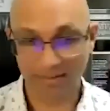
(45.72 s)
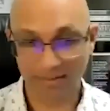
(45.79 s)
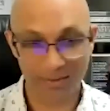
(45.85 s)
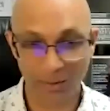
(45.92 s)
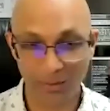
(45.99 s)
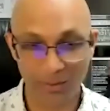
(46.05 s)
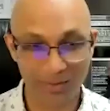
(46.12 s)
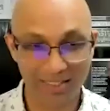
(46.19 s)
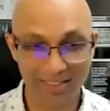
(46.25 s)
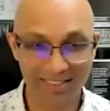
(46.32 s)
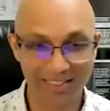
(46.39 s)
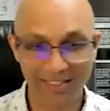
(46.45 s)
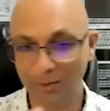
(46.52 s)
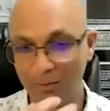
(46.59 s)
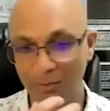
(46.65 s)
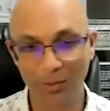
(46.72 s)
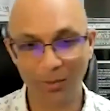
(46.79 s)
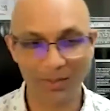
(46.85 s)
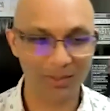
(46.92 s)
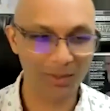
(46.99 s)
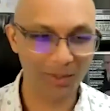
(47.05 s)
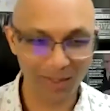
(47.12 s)
So this interview
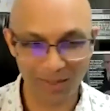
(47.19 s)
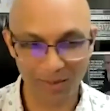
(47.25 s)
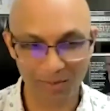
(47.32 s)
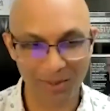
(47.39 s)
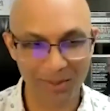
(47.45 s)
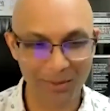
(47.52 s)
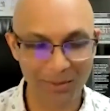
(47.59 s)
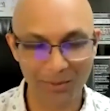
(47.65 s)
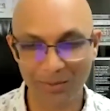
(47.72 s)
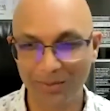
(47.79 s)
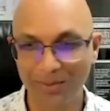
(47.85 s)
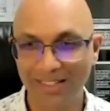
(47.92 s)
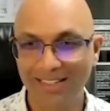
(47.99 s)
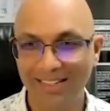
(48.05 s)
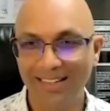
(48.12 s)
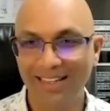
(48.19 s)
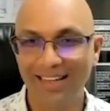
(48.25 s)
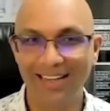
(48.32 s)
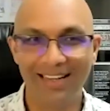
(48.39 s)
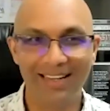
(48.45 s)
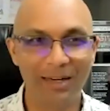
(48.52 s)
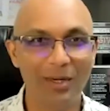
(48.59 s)
is all about you.
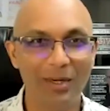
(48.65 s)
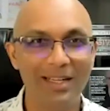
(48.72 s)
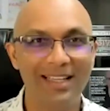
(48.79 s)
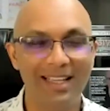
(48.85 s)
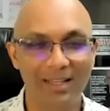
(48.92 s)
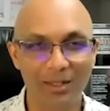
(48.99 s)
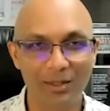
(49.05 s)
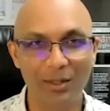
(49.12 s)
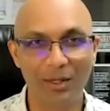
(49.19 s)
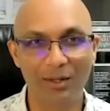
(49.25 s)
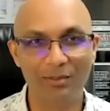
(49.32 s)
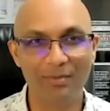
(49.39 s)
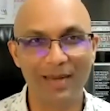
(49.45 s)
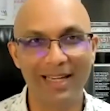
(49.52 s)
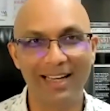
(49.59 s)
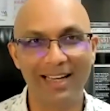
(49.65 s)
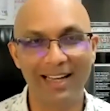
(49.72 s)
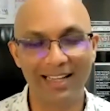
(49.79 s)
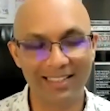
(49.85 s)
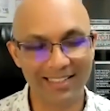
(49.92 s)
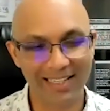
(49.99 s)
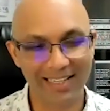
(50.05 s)
And I want to kick us off by
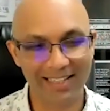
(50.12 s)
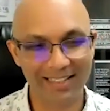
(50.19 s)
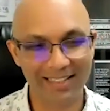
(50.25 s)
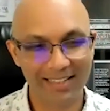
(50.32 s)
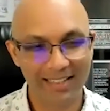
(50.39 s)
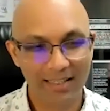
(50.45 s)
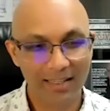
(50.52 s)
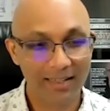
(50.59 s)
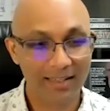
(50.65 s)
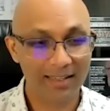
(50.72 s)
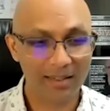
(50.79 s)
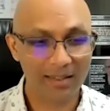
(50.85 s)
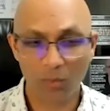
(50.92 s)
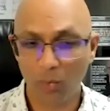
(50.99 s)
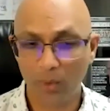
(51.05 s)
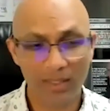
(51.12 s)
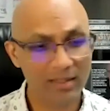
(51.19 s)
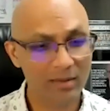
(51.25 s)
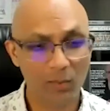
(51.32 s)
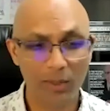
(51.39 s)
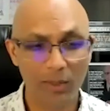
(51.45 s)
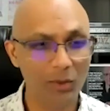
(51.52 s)
asking,
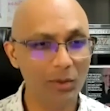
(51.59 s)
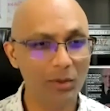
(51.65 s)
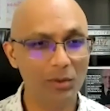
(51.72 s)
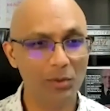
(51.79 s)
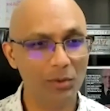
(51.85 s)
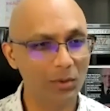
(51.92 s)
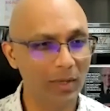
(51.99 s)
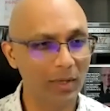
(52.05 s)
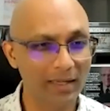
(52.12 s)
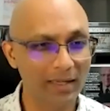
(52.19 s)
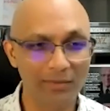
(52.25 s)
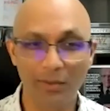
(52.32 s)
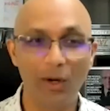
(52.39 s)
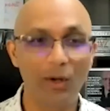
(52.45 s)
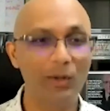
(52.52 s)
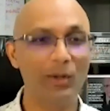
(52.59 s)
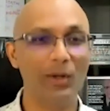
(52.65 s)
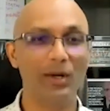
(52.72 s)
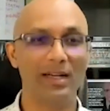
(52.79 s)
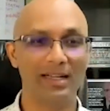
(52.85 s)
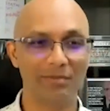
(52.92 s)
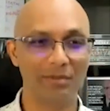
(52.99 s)
what do you do and for how
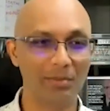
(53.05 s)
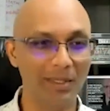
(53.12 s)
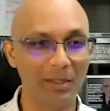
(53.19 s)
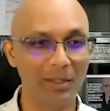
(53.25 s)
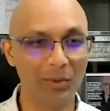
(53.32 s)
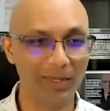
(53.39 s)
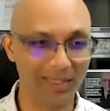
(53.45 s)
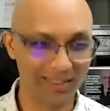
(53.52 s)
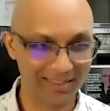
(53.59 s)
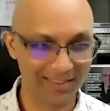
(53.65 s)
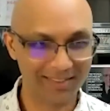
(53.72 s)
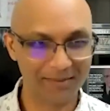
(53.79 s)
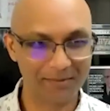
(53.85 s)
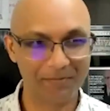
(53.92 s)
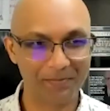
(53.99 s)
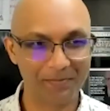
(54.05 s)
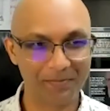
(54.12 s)
long have you been doing this?